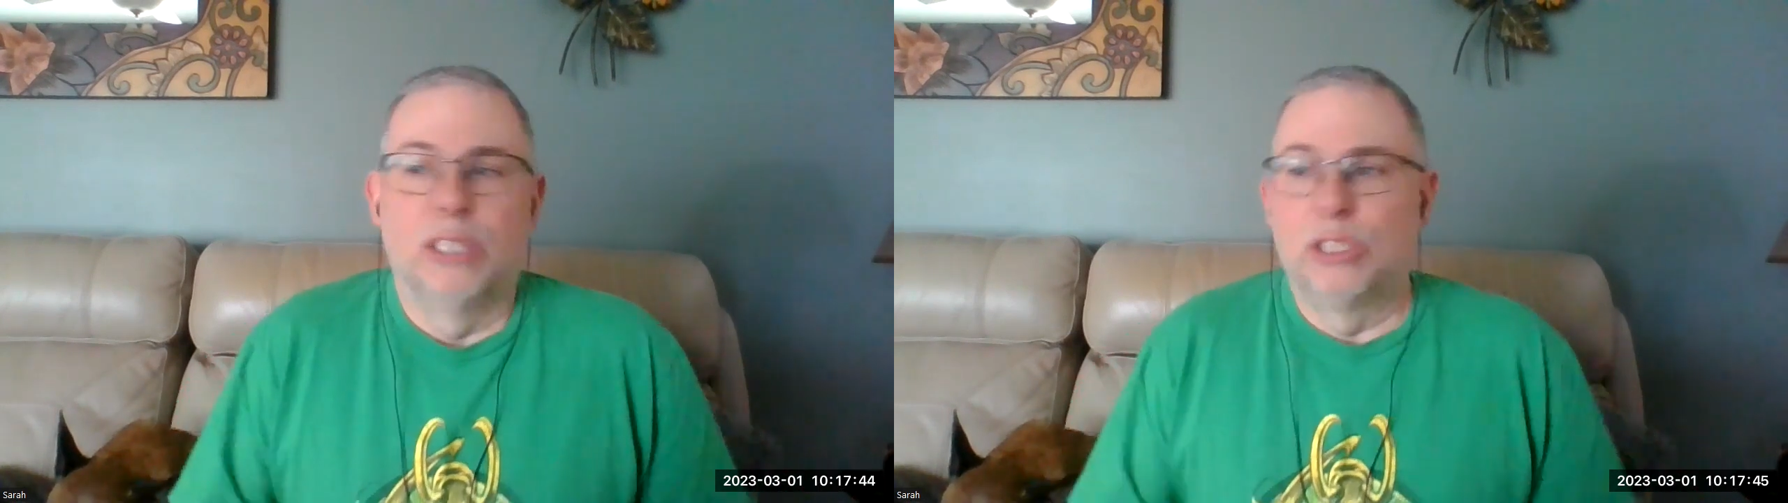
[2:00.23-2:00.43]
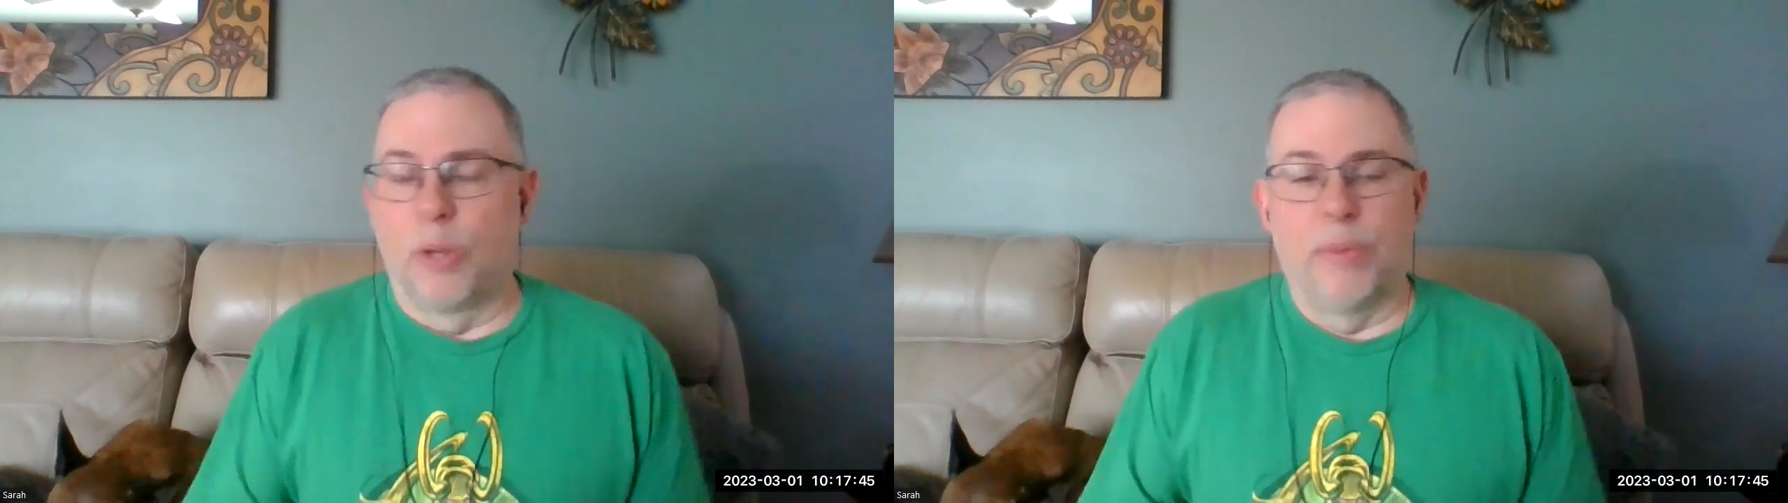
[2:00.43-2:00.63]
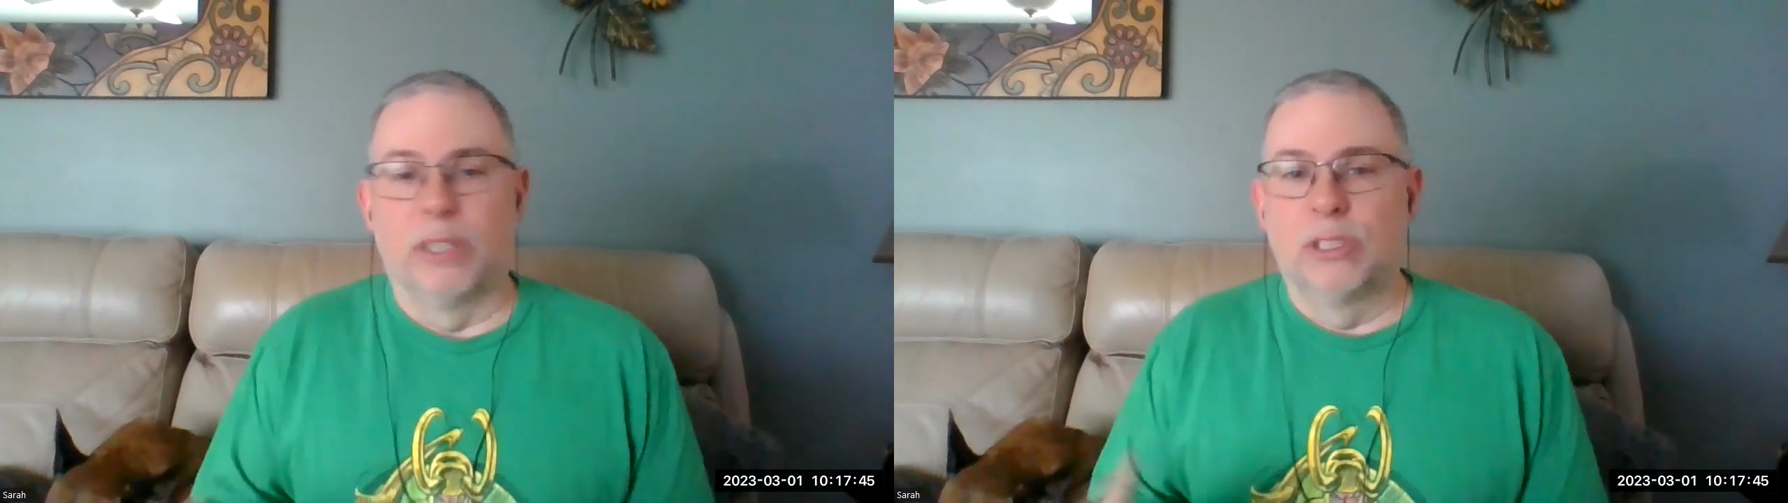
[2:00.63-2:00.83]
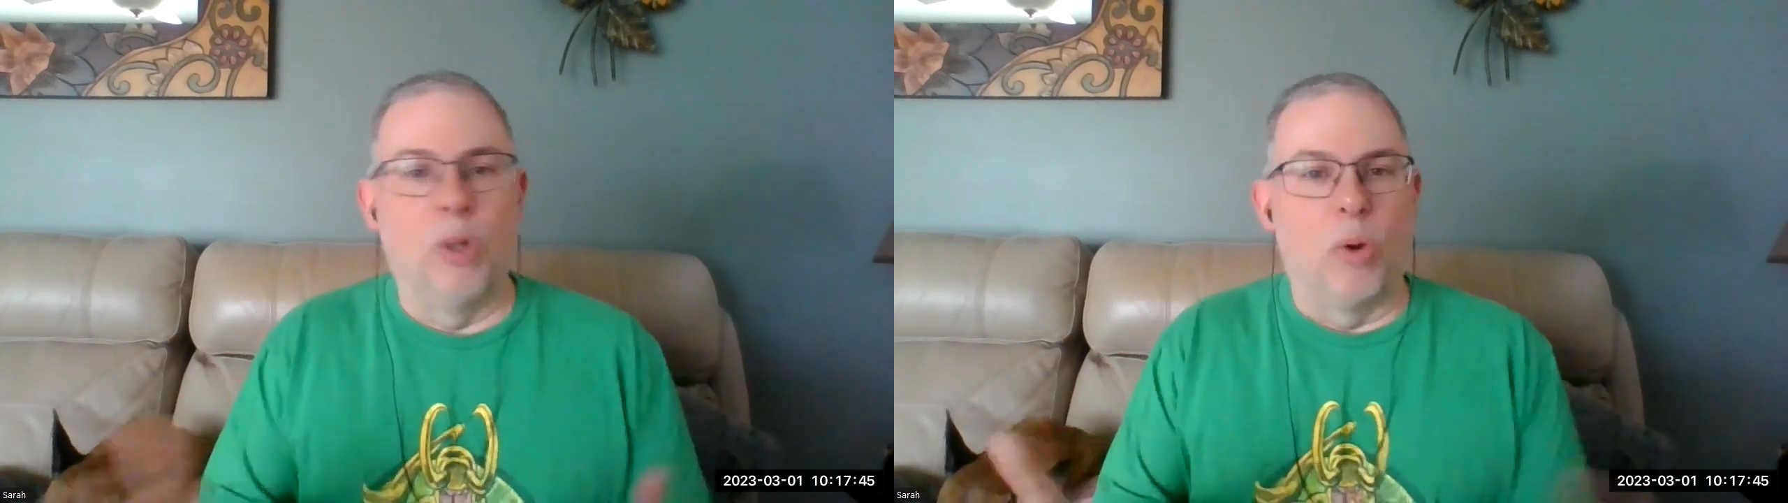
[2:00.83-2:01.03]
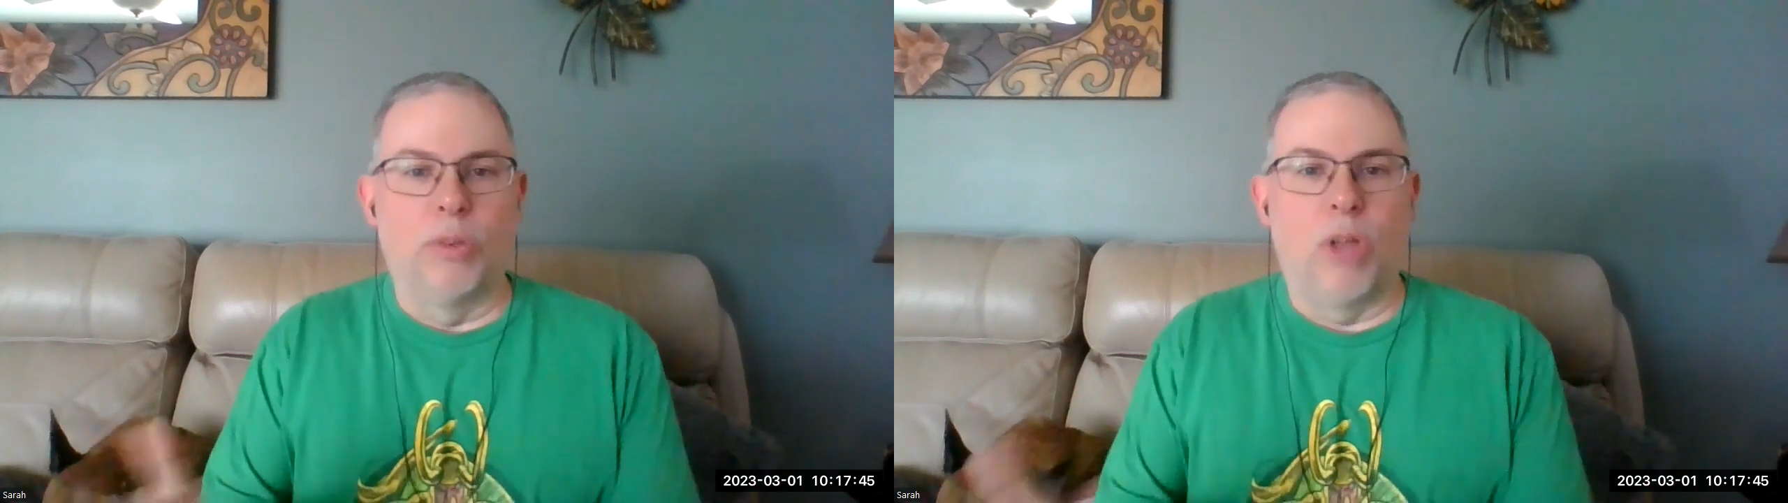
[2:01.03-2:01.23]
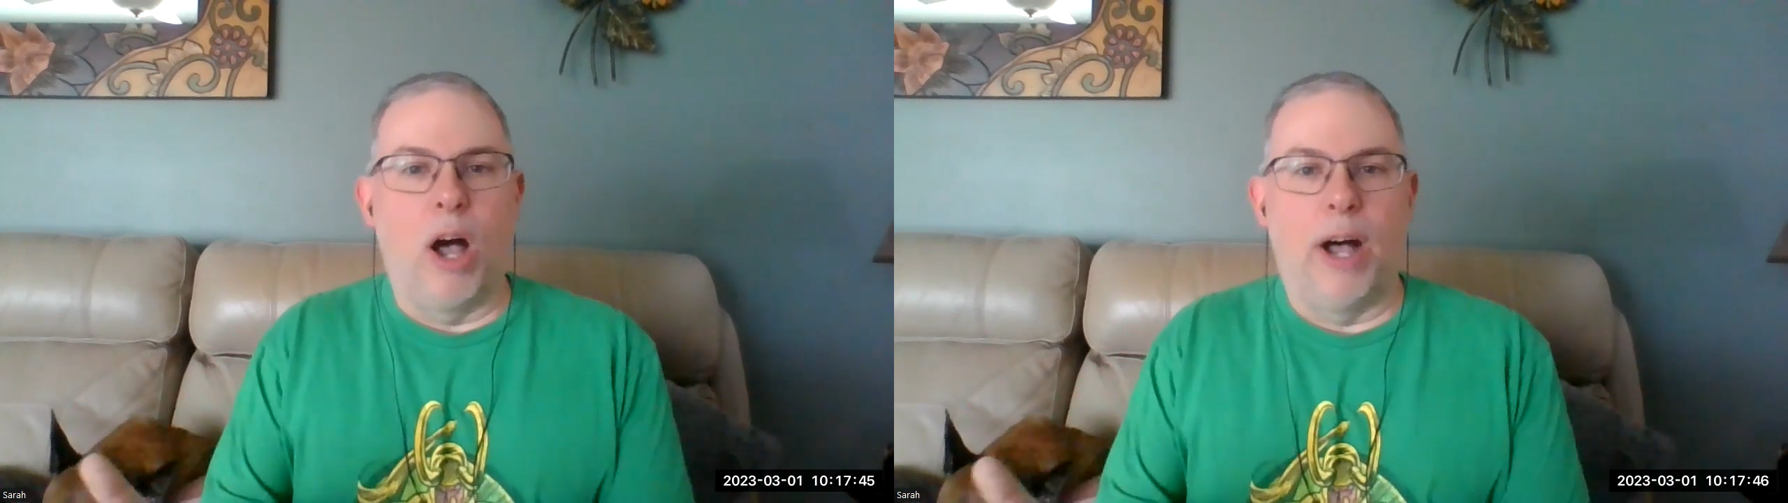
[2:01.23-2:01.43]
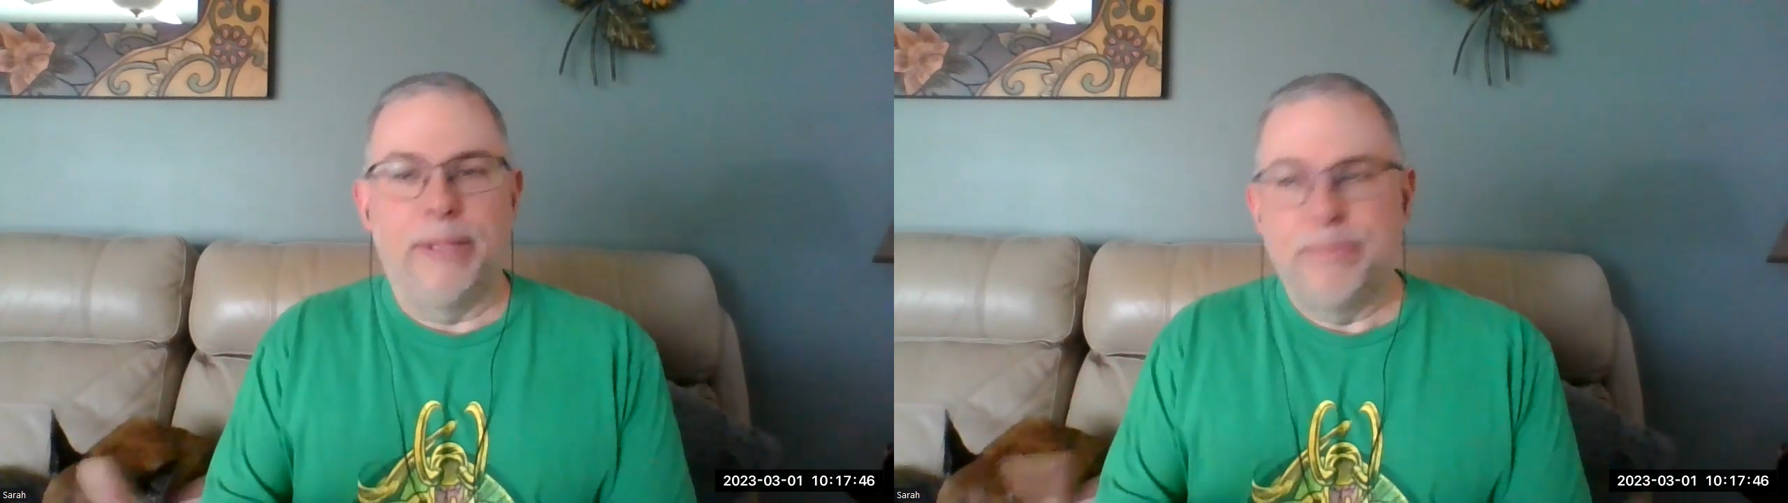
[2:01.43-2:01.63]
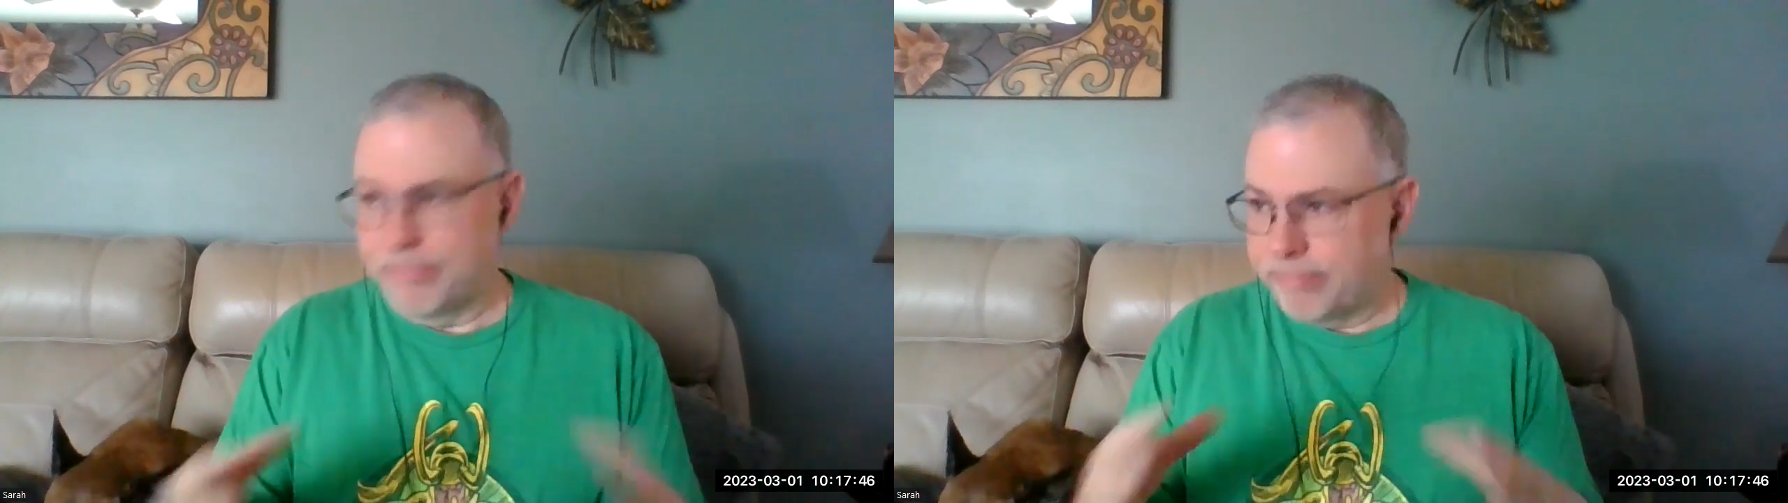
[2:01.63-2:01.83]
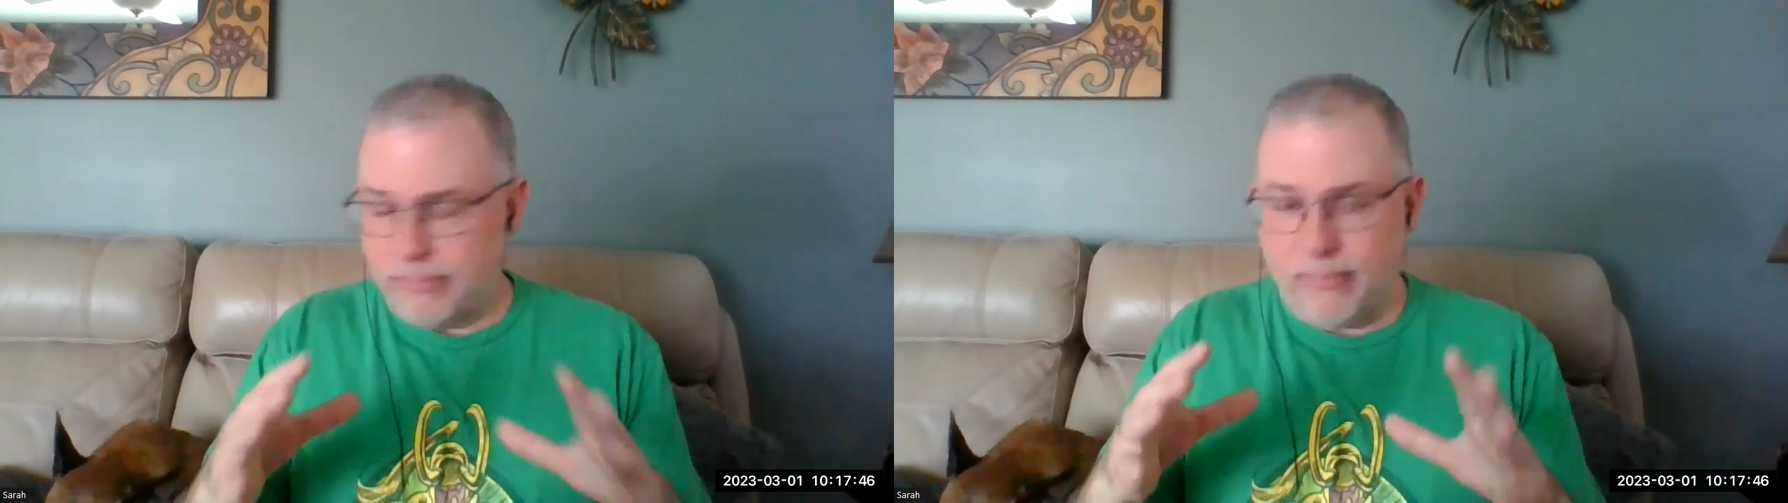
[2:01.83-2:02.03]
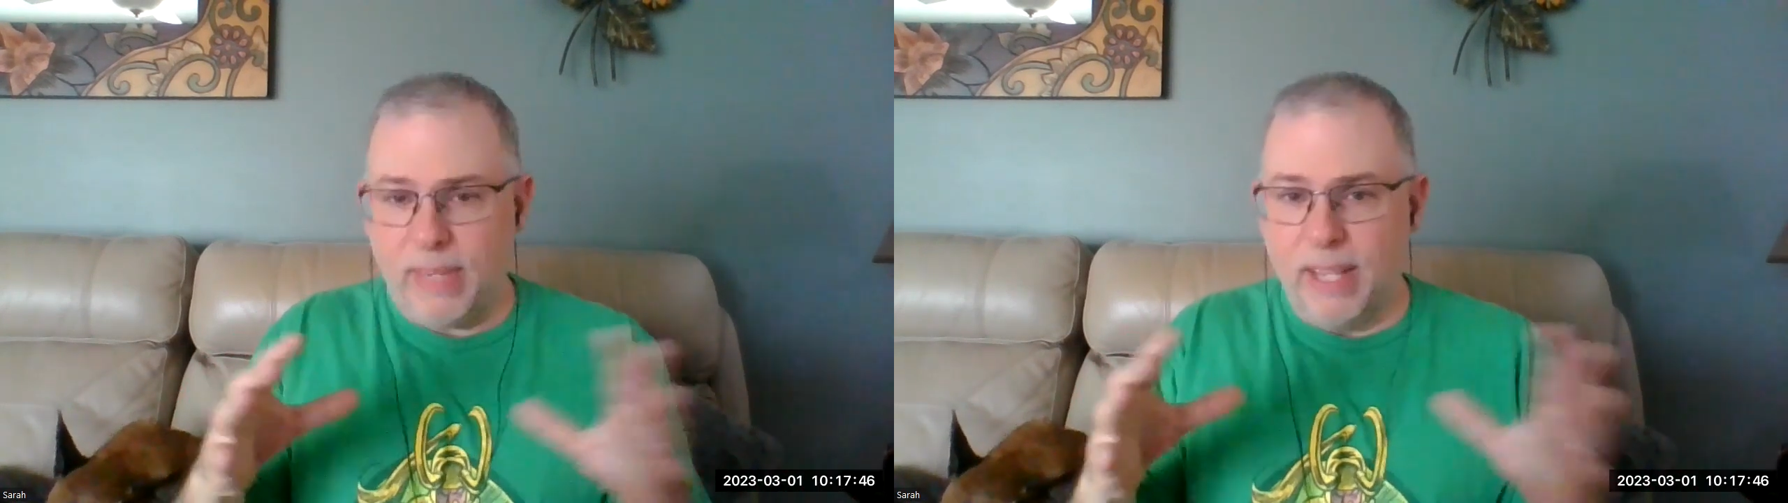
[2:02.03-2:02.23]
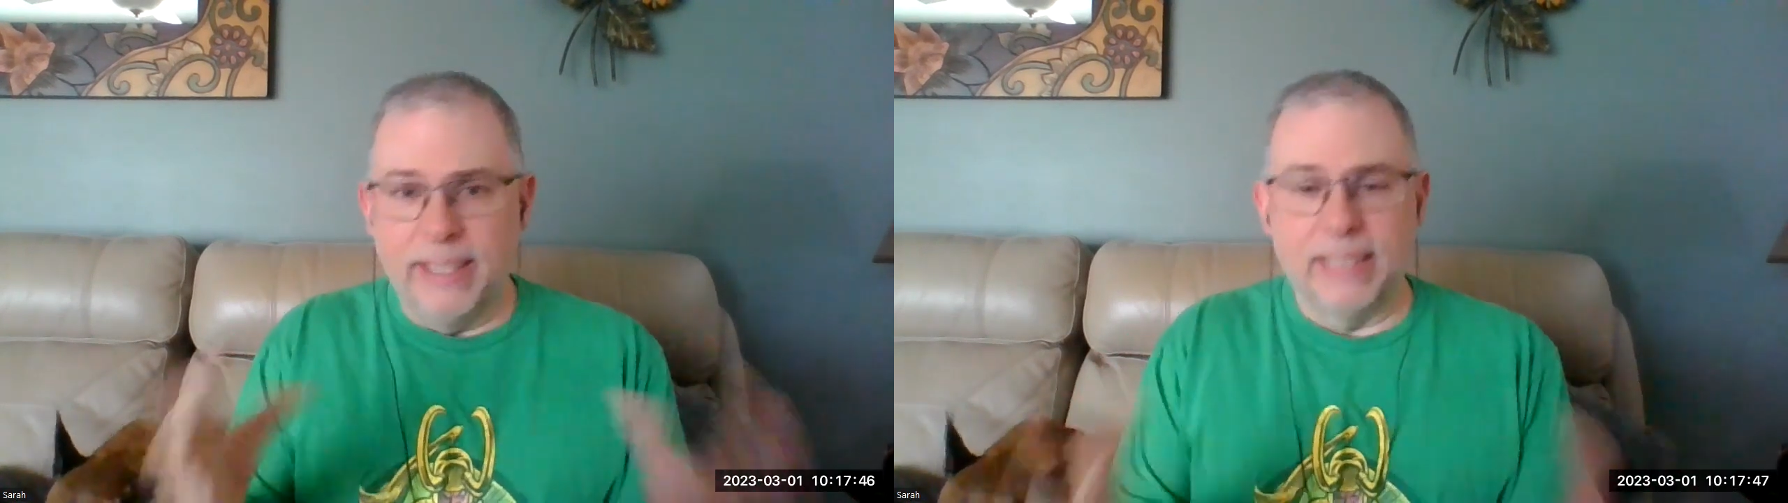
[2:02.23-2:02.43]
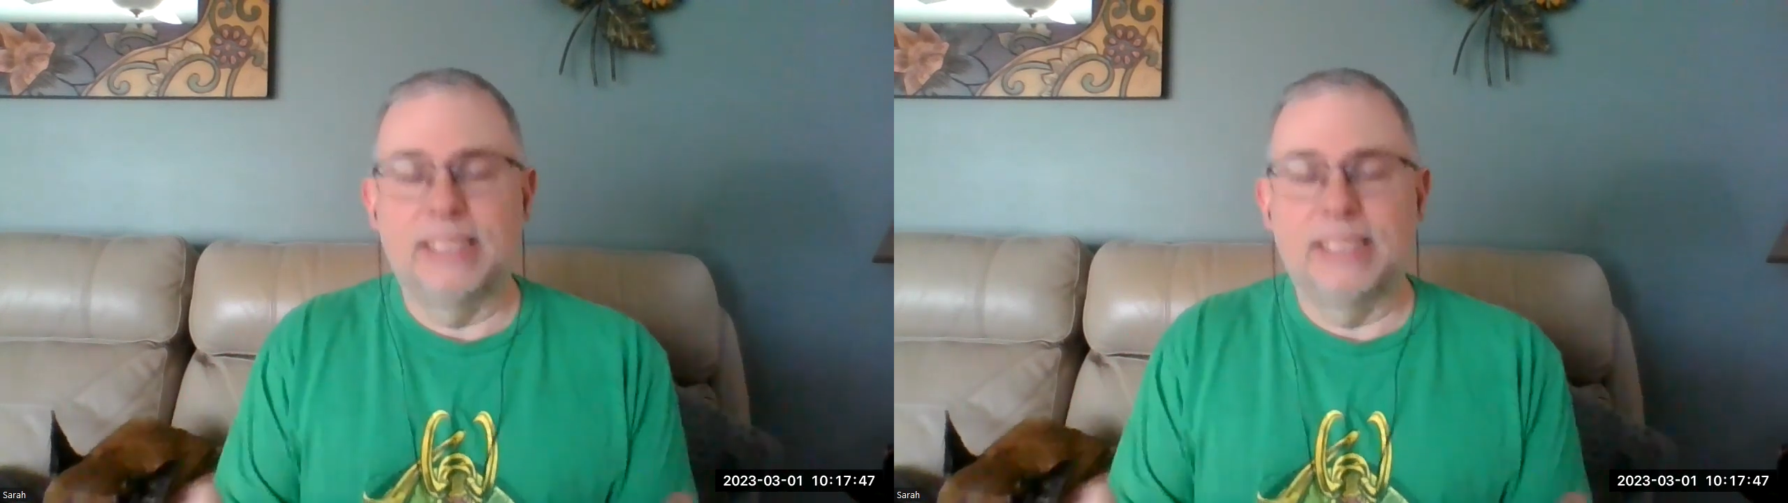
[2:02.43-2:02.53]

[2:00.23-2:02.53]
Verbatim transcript: So there's no law that's